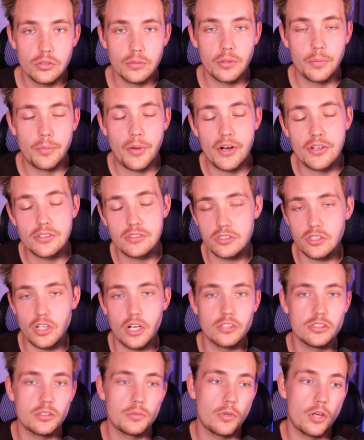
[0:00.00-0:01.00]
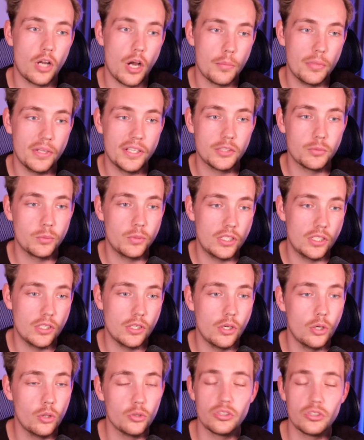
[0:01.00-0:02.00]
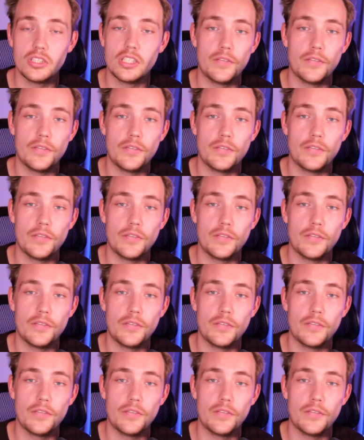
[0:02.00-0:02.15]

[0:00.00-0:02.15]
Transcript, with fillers: some comparisons on some complex videos,